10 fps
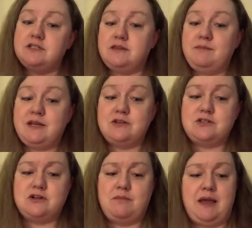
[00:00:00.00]
to the
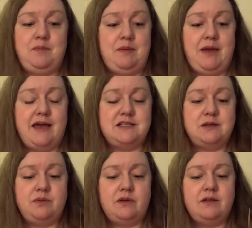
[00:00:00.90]
minister might be
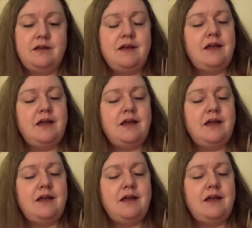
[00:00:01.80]
passable,